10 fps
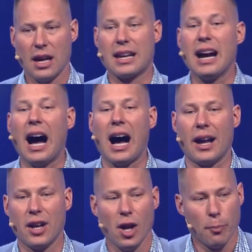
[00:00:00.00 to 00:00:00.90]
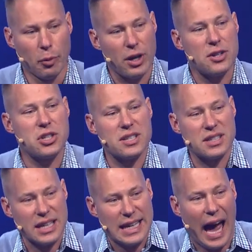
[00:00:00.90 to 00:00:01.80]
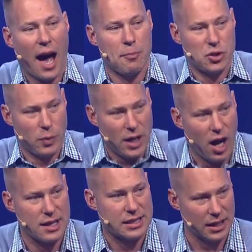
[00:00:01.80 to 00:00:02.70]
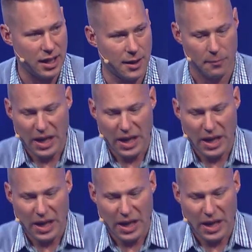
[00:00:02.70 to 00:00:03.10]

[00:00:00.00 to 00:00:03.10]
God bridges the gap between us and him.